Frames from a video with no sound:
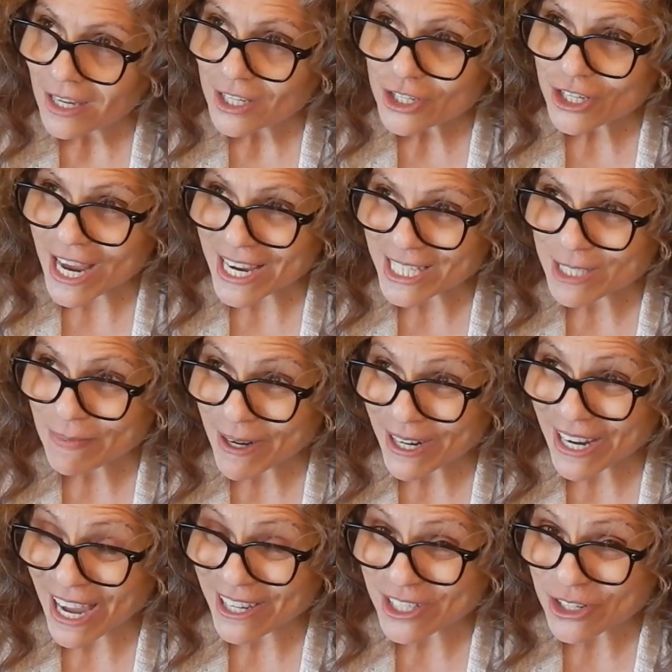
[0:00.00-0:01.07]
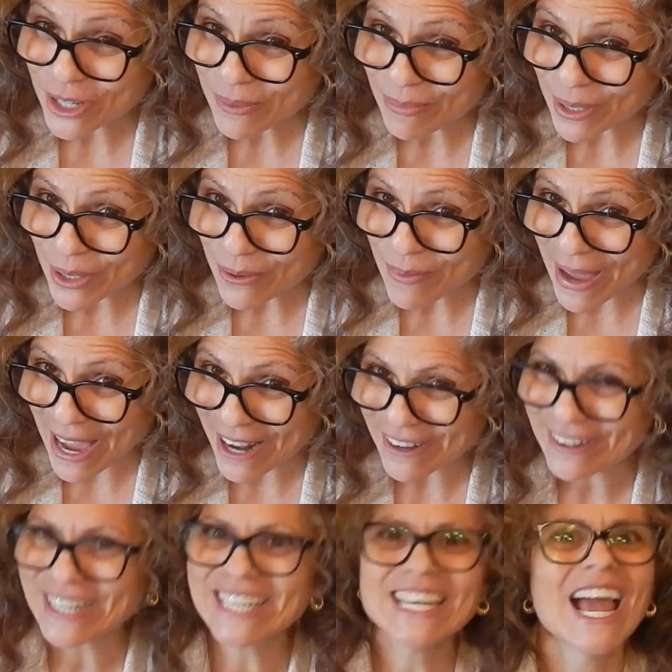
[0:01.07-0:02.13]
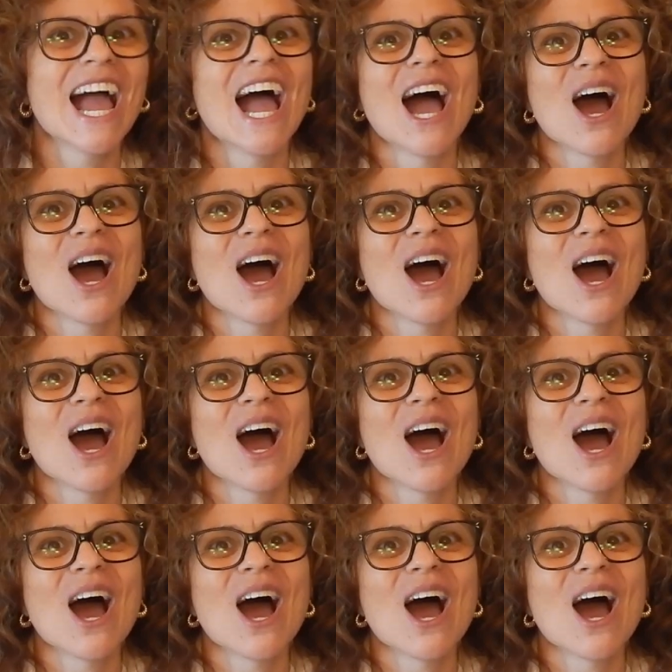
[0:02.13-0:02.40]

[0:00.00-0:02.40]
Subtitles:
Shakespeare Country Blue pattern.